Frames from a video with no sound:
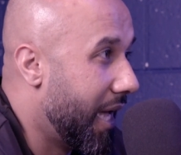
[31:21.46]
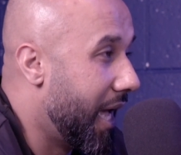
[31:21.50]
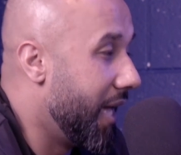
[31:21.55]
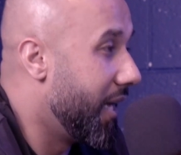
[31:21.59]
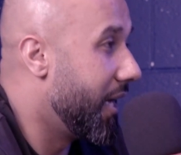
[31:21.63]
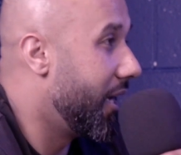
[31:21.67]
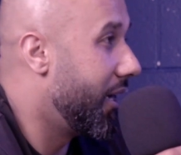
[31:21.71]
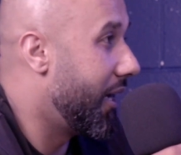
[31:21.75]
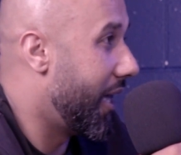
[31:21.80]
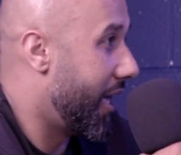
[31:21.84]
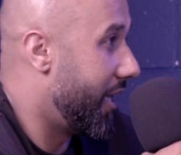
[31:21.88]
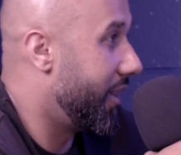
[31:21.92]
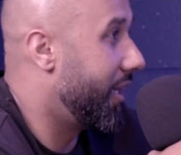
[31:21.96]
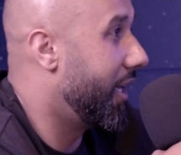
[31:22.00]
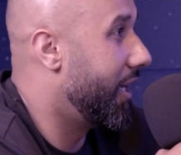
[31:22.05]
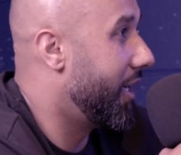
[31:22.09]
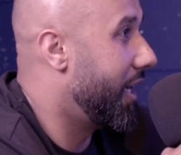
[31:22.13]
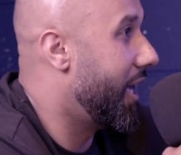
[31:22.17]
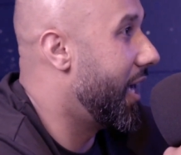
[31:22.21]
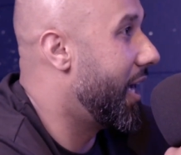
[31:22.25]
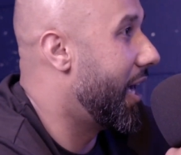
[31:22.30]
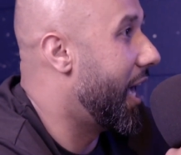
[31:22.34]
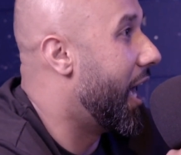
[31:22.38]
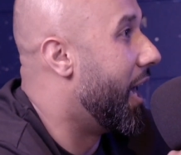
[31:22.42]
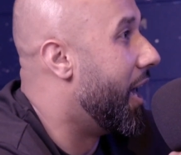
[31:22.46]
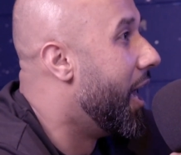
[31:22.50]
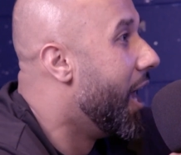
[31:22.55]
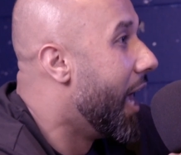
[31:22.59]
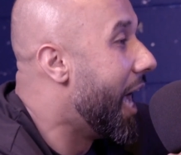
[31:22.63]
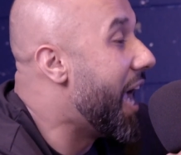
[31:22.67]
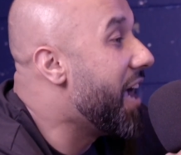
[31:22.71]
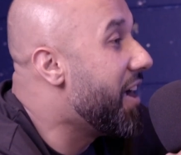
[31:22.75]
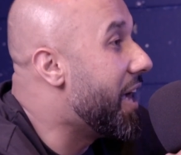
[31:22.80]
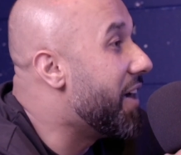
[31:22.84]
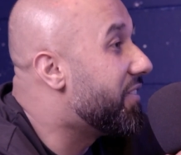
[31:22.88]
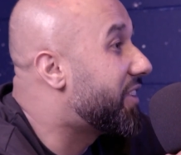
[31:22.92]
And then
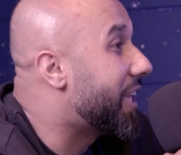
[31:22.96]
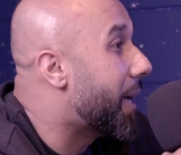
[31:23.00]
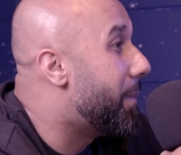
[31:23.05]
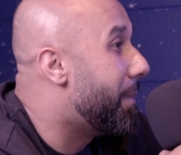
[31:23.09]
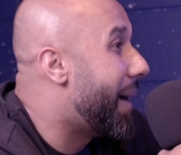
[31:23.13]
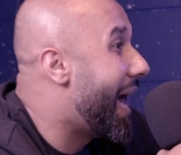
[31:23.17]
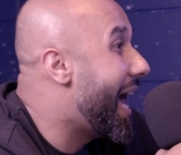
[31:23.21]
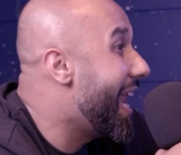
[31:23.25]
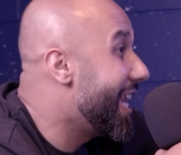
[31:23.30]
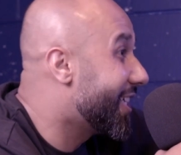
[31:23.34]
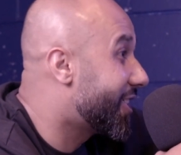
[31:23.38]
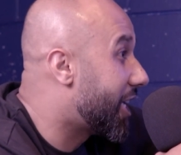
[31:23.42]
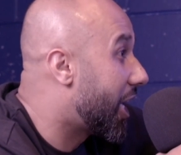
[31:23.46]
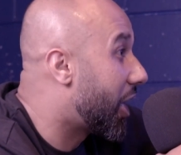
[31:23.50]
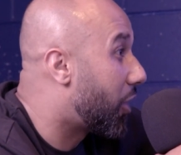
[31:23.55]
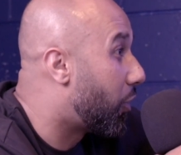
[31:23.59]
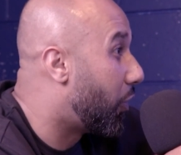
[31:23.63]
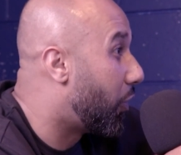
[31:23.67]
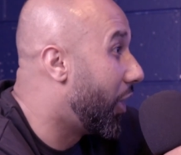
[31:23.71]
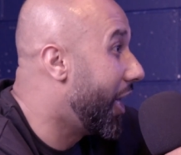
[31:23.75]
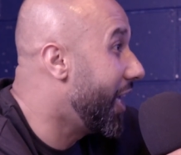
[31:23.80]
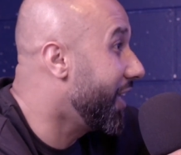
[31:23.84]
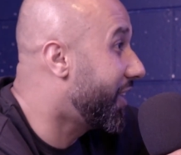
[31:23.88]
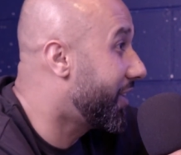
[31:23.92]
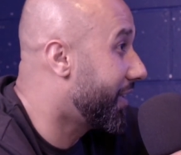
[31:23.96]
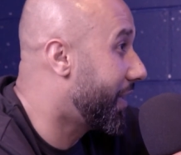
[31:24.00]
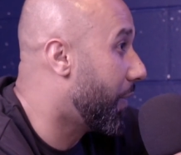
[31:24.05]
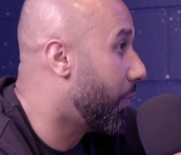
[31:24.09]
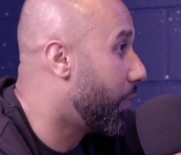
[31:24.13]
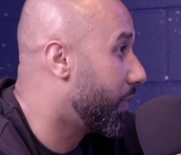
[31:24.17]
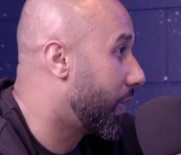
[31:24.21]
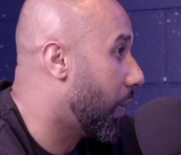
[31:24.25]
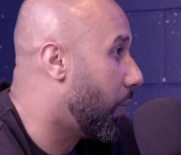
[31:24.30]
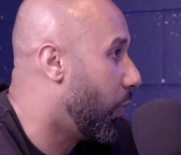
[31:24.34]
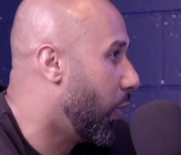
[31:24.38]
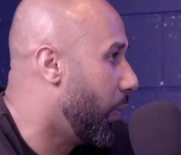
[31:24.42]
if the man is agreeing to
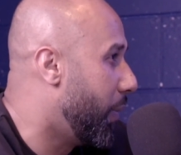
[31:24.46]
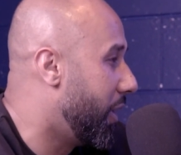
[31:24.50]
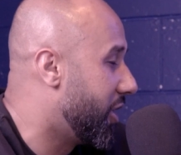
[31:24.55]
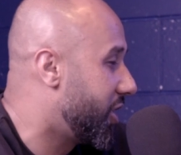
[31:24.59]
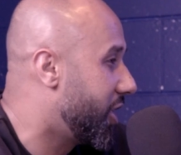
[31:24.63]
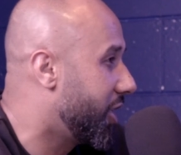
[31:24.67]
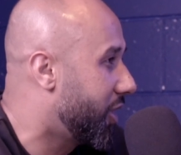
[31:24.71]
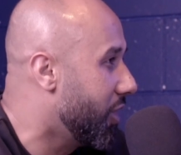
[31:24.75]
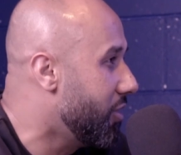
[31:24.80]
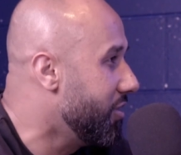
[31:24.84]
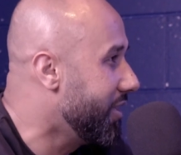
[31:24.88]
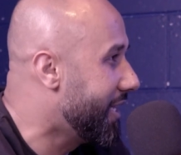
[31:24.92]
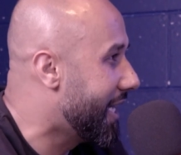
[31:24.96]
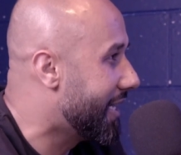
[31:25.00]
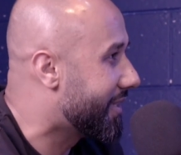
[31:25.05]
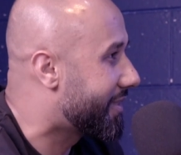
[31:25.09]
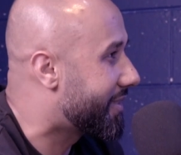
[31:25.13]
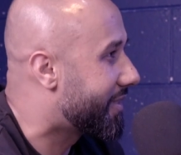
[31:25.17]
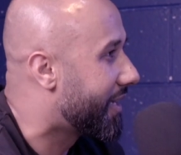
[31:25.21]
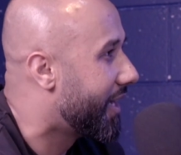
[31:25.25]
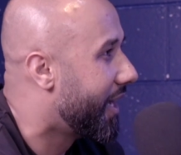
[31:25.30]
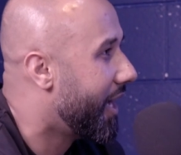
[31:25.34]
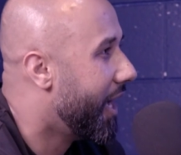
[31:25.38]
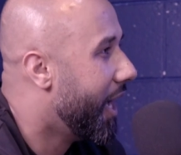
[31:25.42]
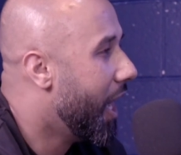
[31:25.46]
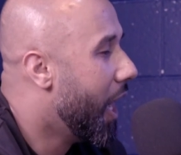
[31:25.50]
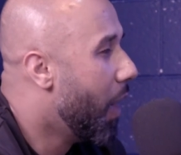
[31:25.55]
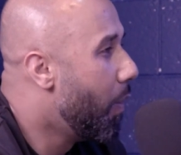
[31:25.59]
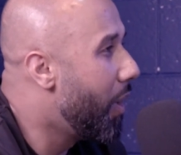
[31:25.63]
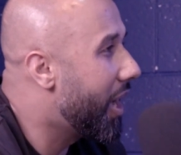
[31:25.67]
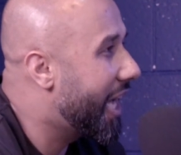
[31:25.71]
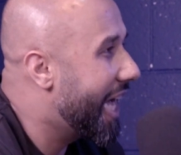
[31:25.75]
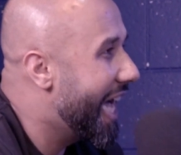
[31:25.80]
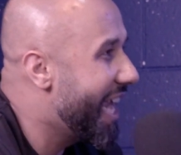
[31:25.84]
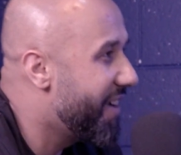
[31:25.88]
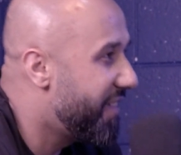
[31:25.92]
the woman to do this,
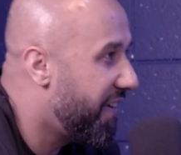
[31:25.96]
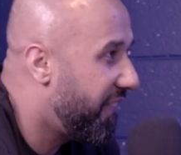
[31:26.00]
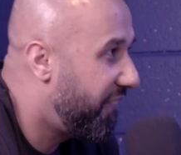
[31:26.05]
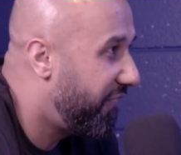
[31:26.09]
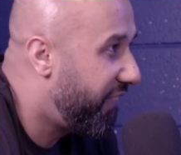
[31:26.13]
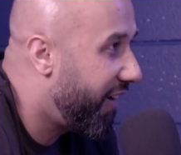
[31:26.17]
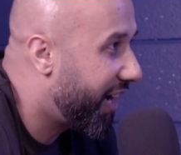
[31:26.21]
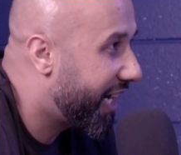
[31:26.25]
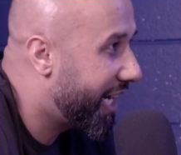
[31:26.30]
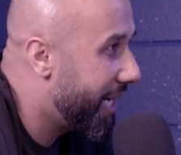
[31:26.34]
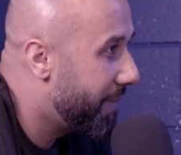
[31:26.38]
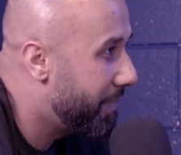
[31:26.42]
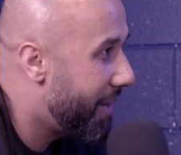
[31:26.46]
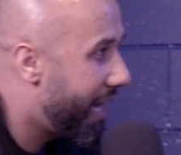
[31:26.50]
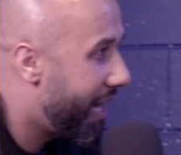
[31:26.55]
what kind of a fucking